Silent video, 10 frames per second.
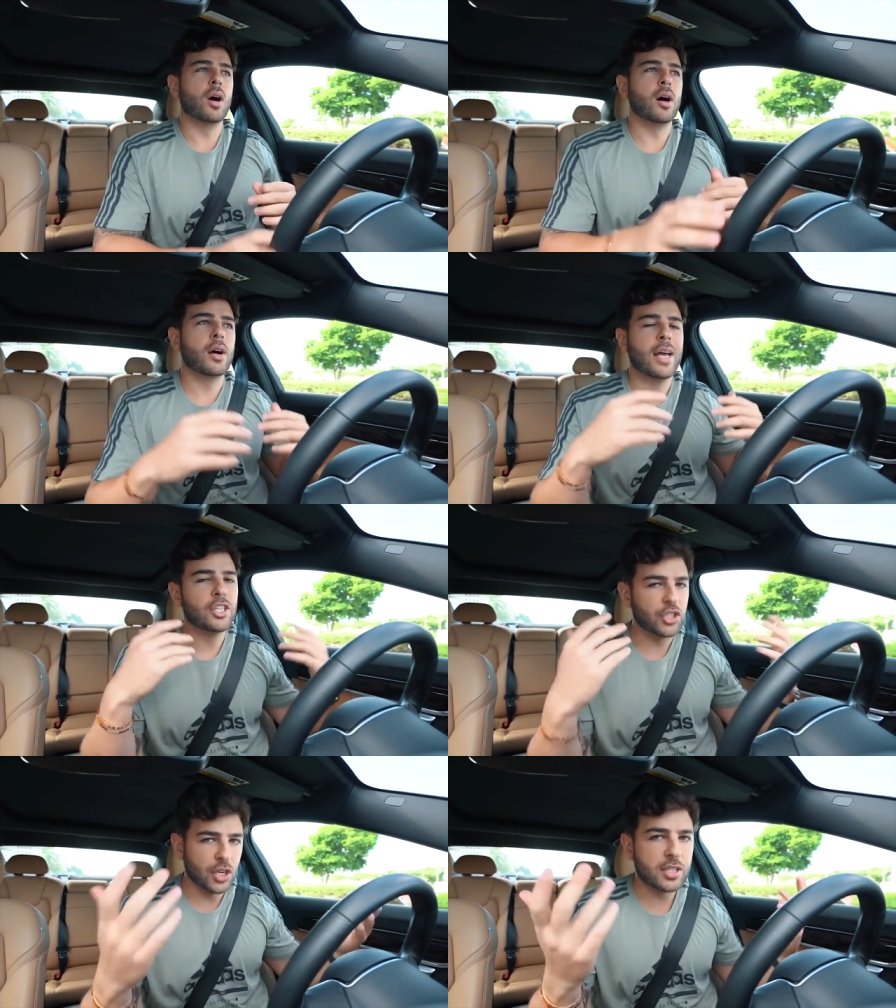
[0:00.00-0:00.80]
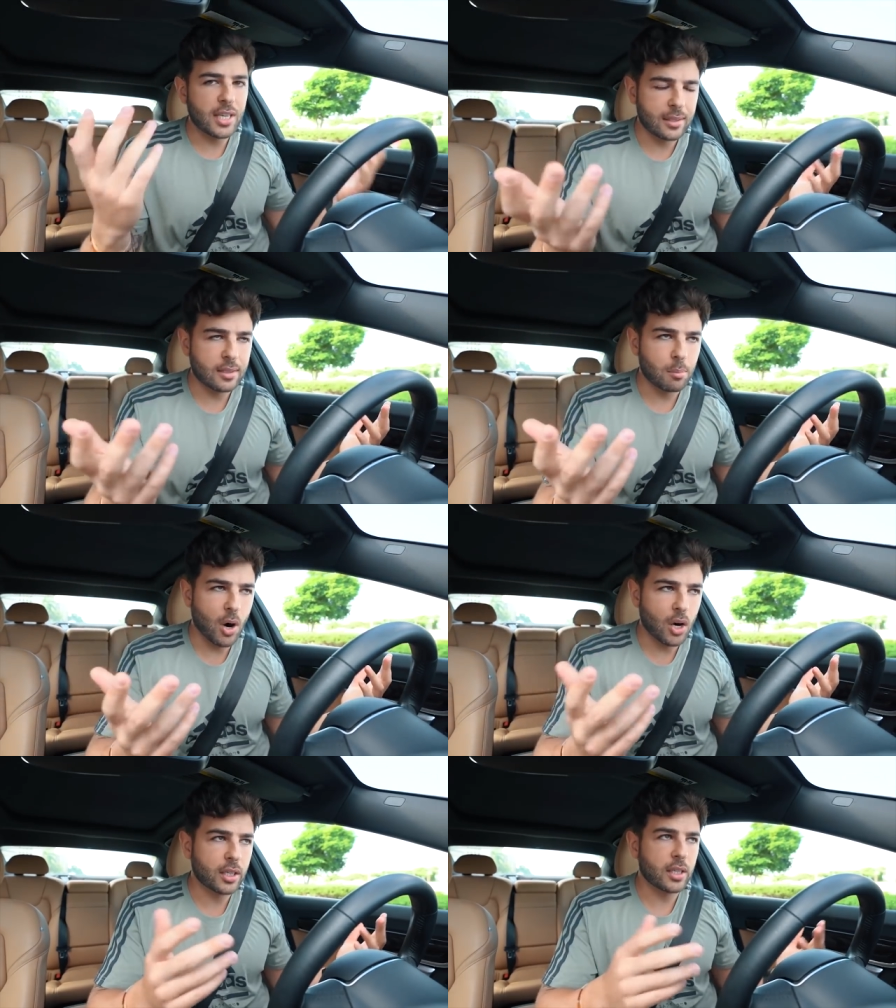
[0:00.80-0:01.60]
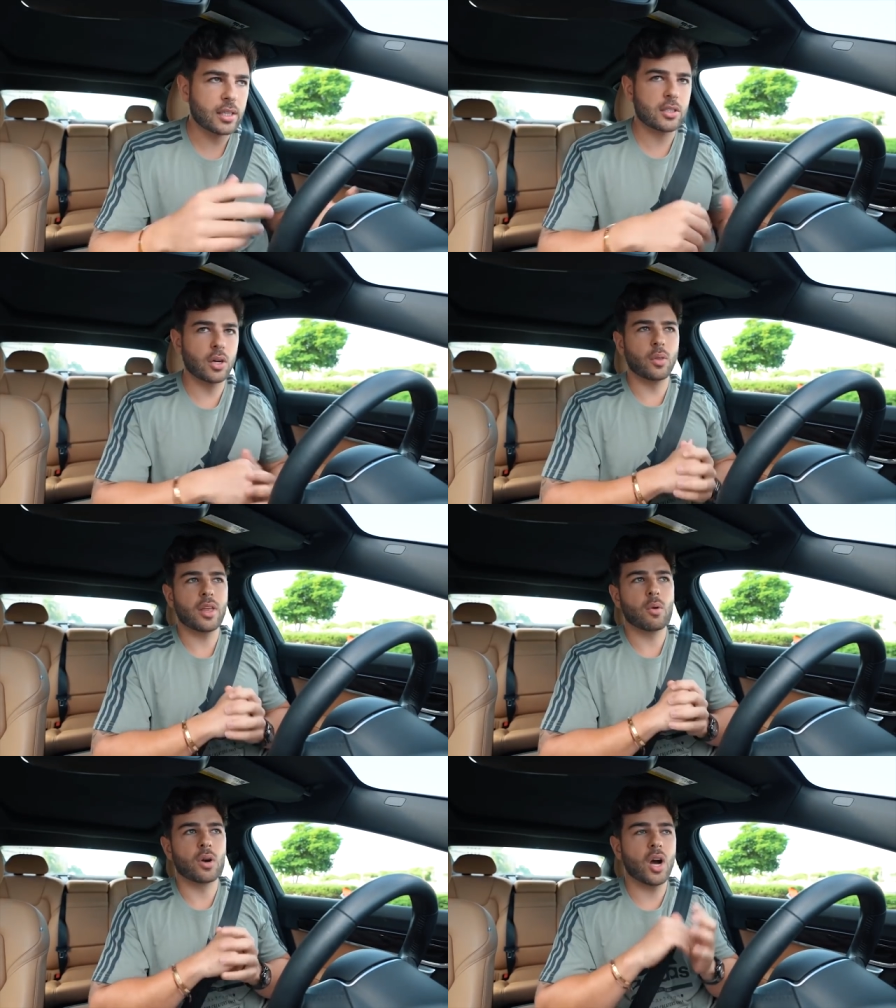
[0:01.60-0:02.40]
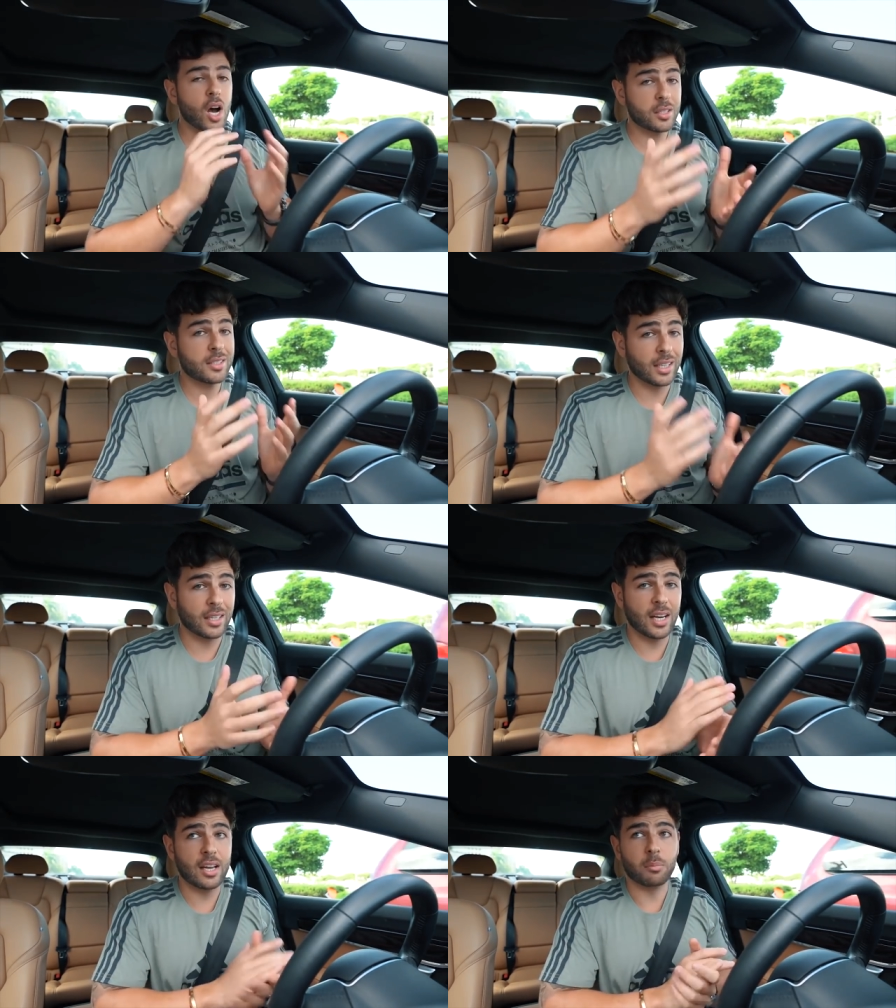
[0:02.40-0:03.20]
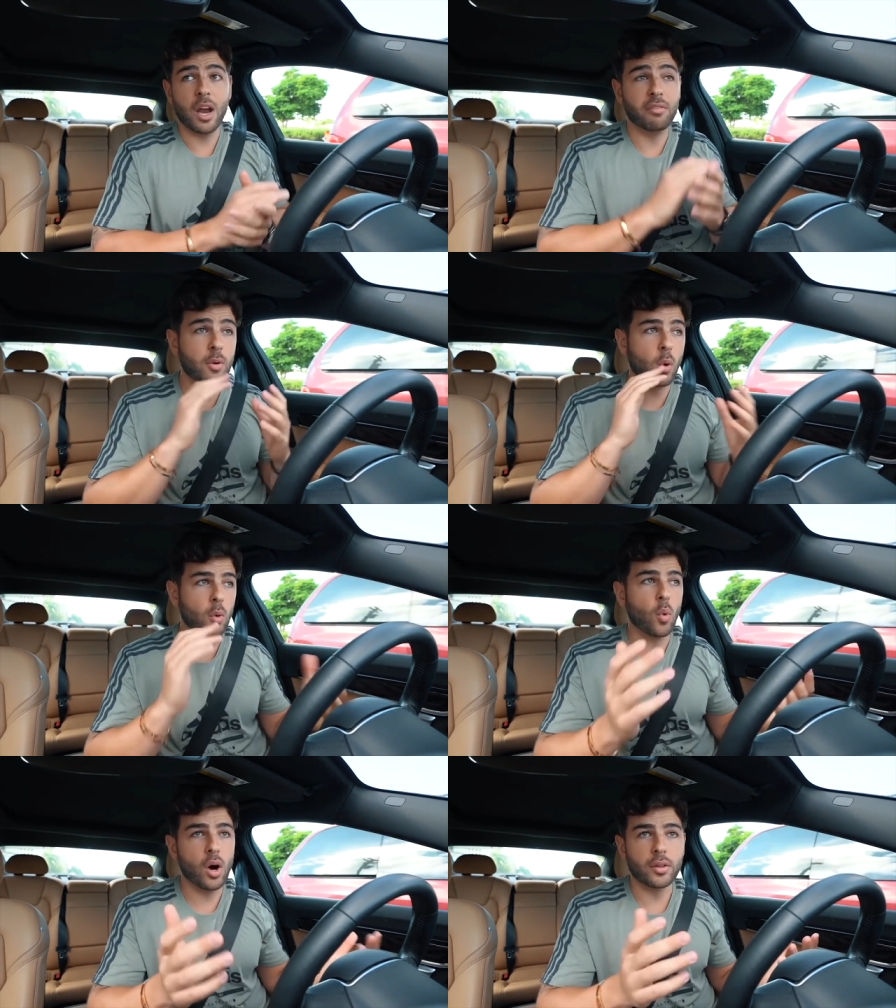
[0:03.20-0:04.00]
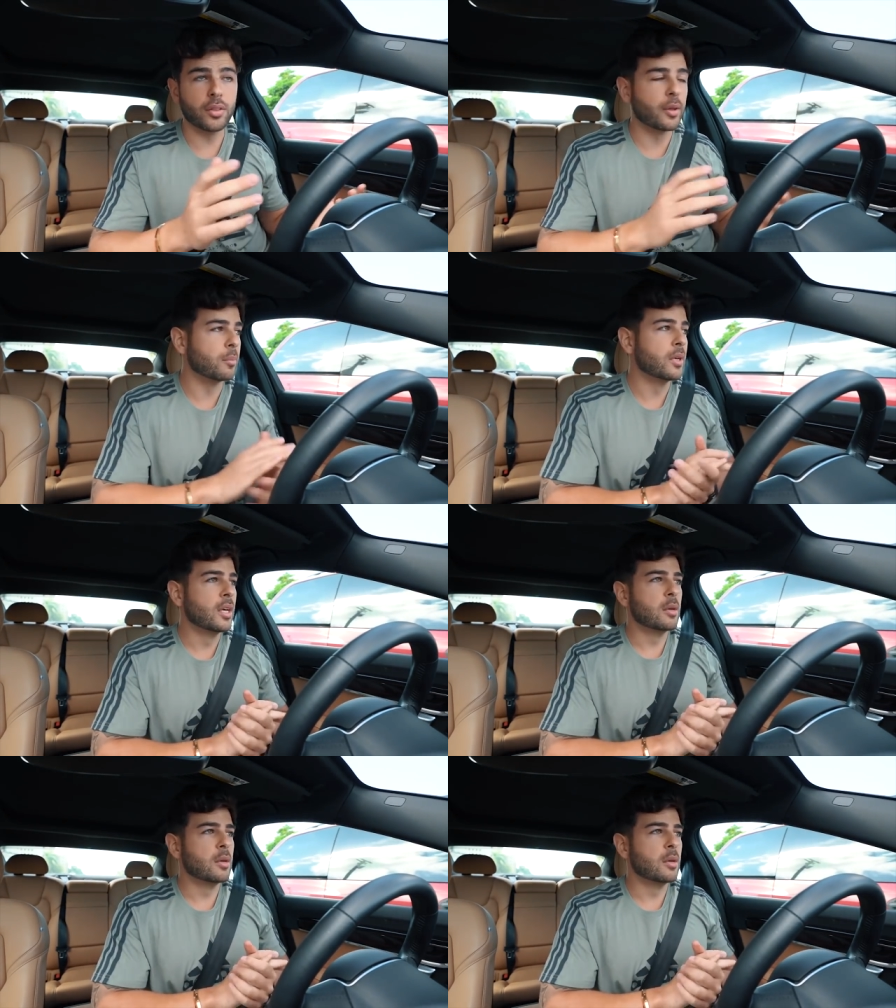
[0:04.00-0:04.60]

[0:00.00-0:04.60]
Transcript: Uh, had just hit the market, so they were a hot ticket item. Everyone wanted them.